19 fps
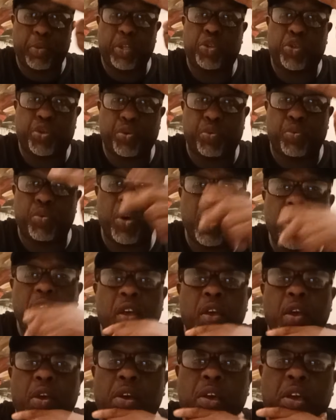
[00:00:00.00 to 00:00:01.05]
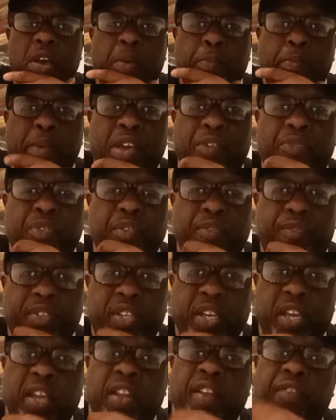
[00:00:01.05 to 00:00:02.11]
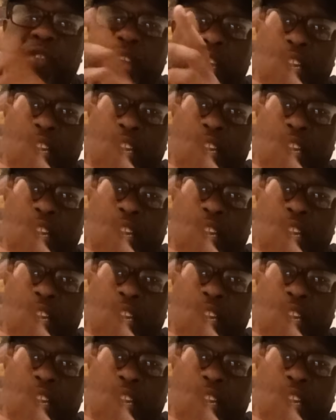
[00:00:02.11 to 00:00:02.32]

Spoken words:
2. At May 15th, if they